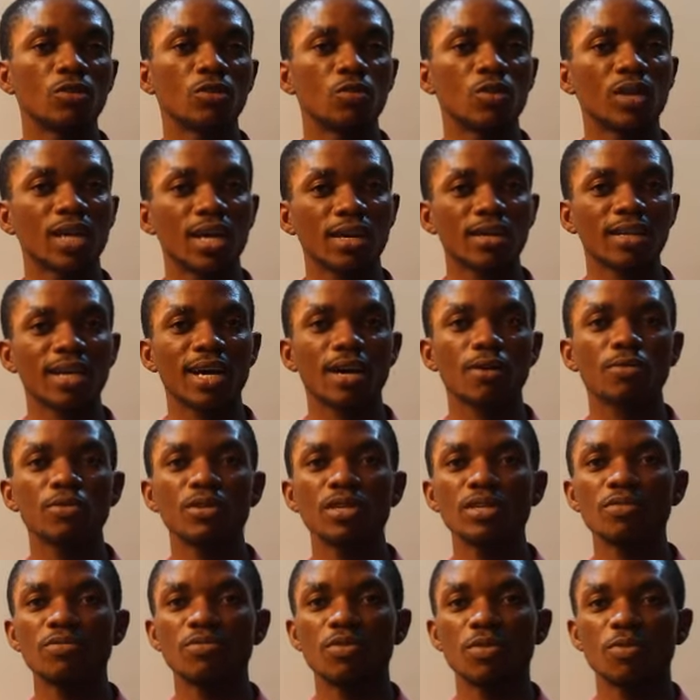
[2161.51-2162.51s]
We can
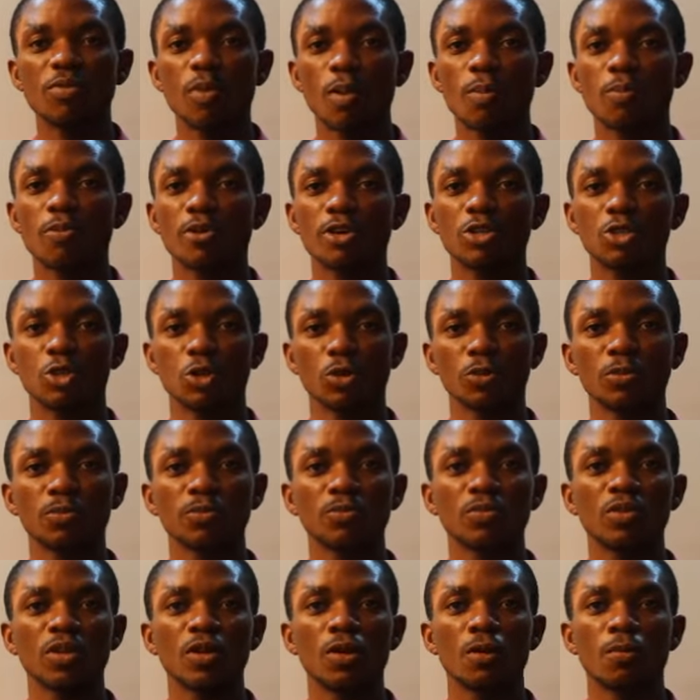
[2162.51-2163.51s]
calculate vapor pressure
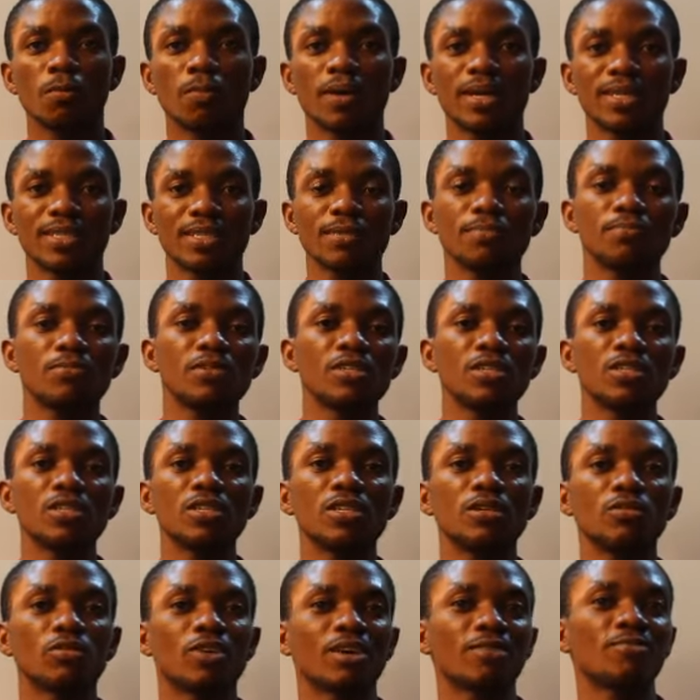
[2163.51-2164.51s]
by
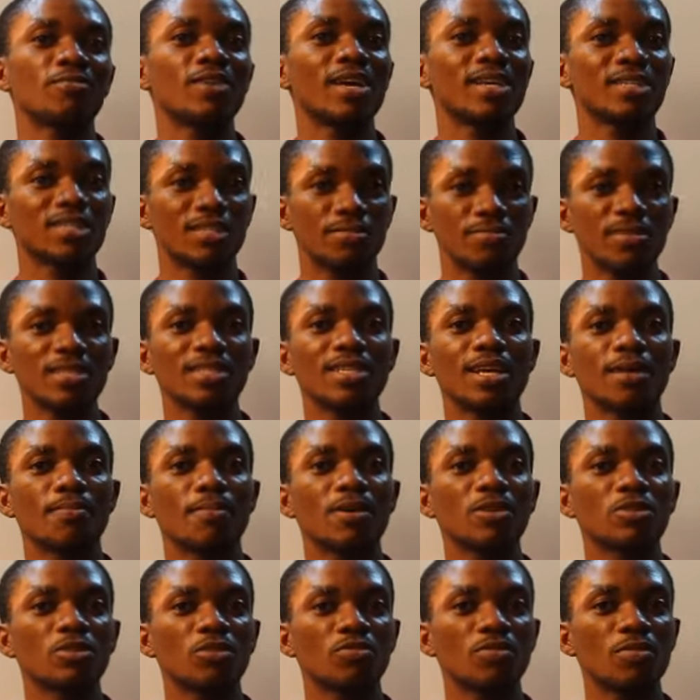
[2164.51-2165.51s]
we can estimate the
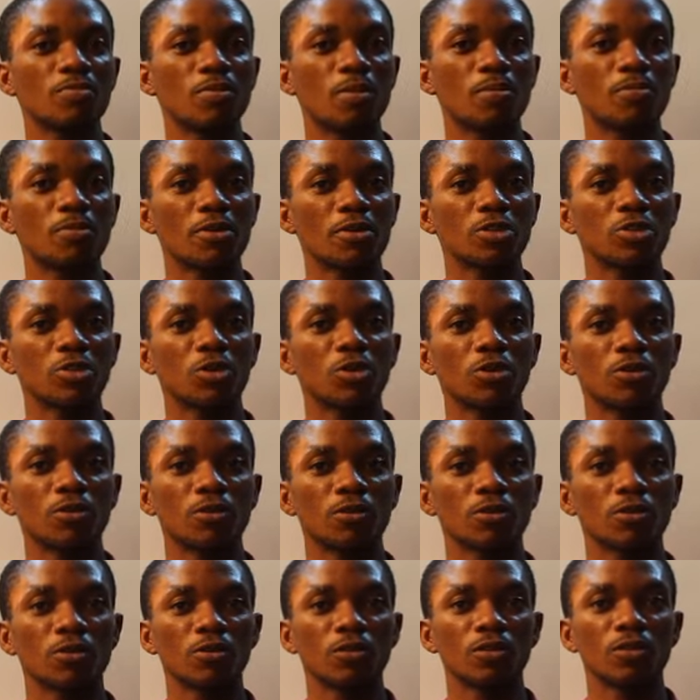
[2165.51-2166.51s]
amount of vapor pressure
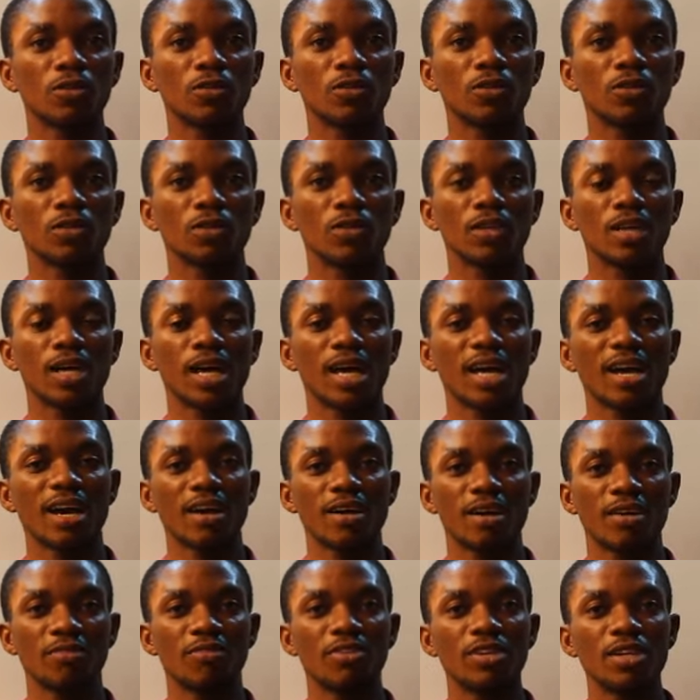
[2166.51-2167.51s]

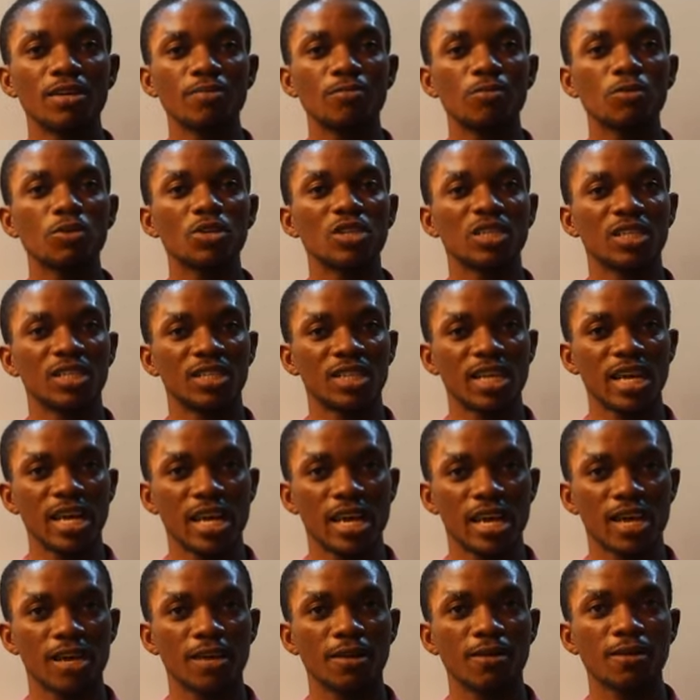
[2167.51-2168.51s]
available in
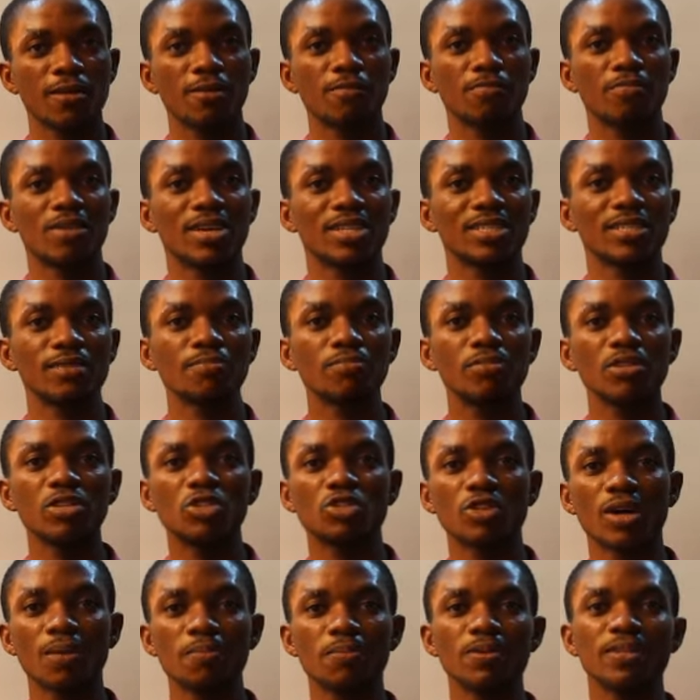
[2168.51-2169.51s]
air by simply
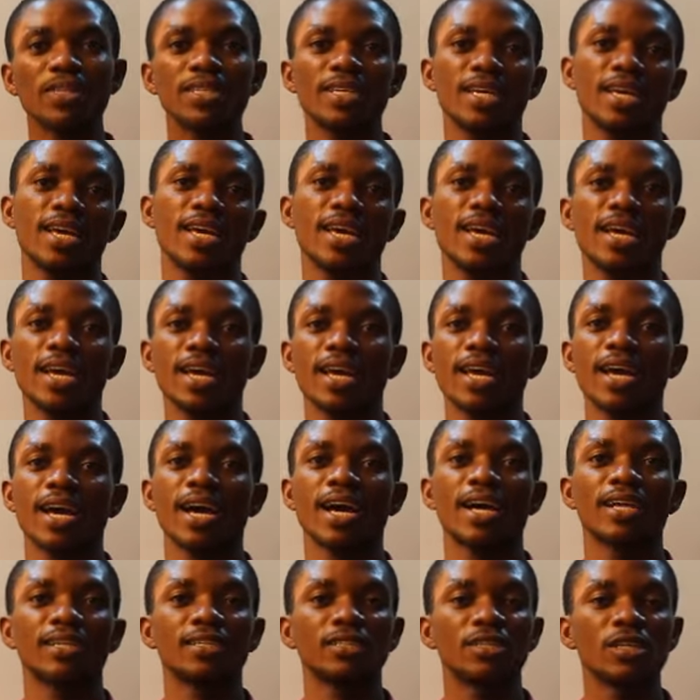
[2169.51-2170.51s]
trapping the air
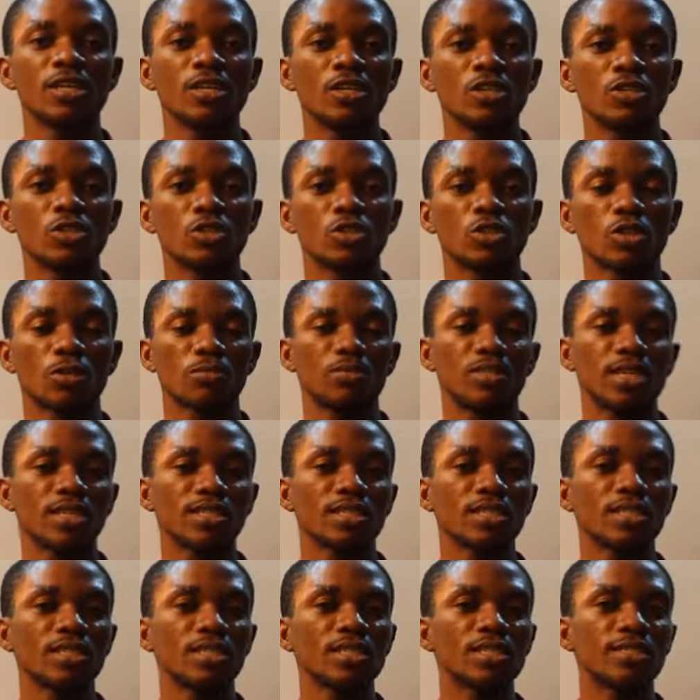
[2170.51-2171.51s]
and
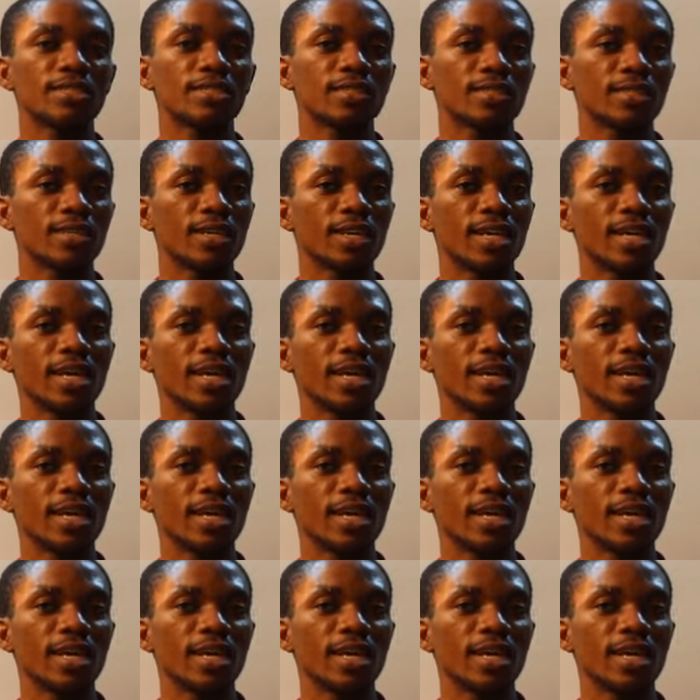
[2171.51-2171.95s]
subjecting it,